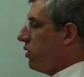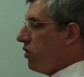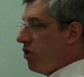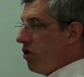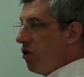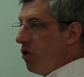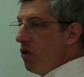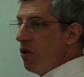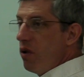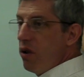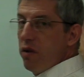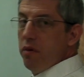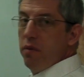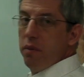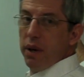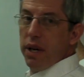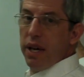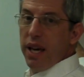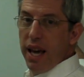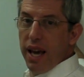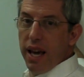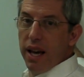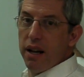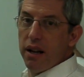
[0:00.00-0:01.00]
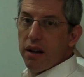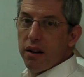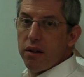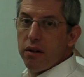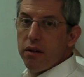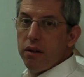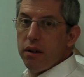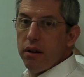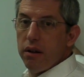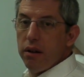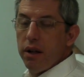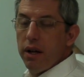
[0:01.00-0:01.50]
intuitive
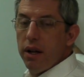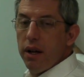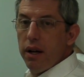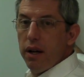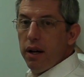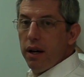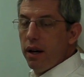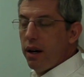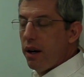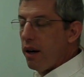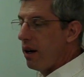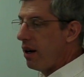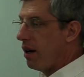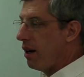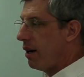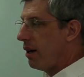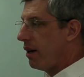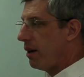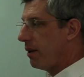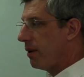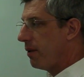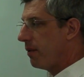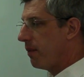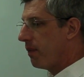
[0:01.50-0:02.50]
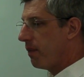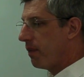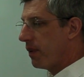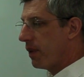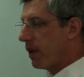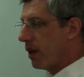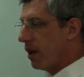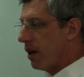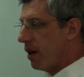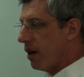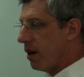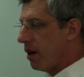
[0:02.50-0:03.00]
mechanical uh,
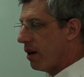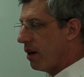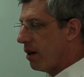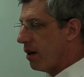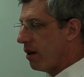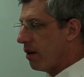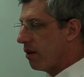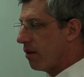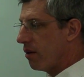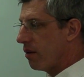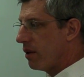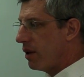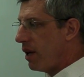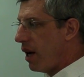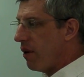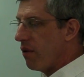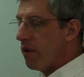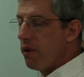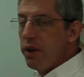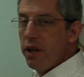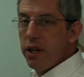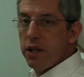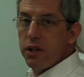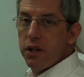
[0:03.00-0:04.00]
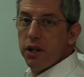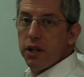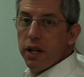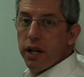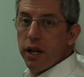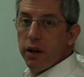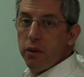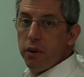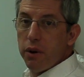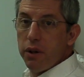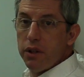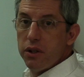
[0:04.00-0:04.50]
uh, definition
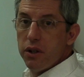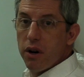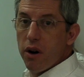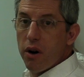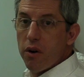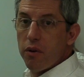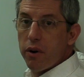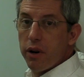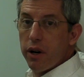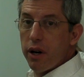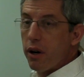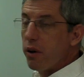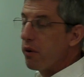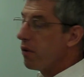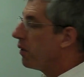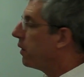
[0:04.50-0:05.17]
like we saw over here